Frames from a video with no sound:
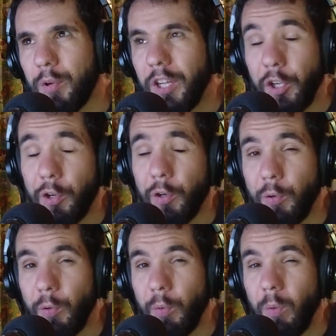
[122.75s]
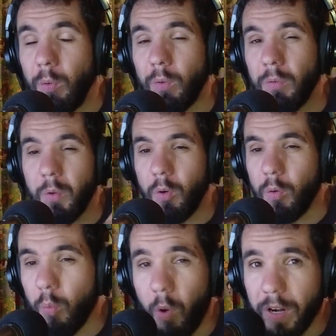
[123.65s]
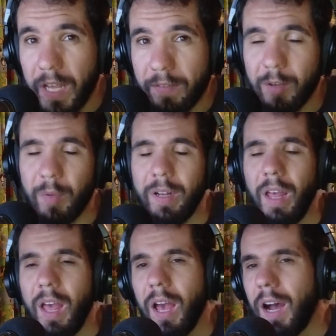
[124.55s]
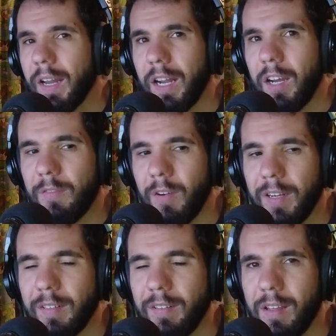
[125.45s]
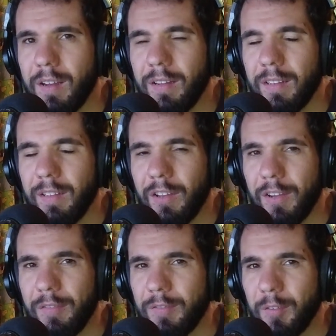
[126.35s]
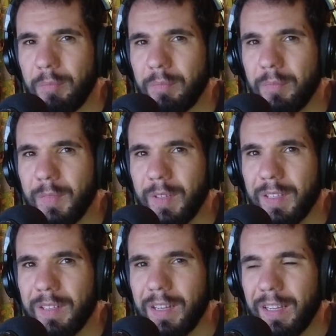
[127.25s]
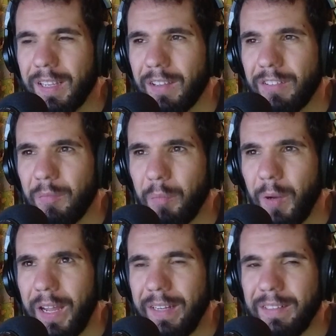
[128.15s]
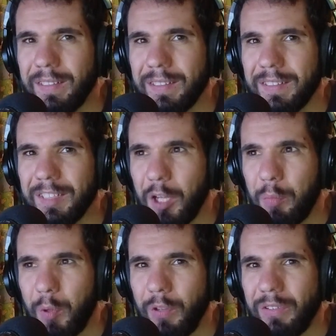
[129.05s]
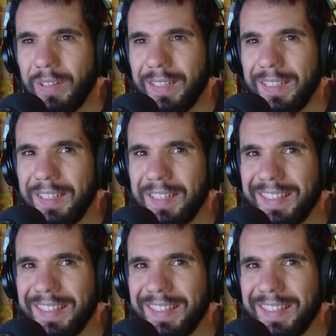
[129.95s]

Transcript: pretty cool or whatever, but I don't know if I'd go for a custom plate personally.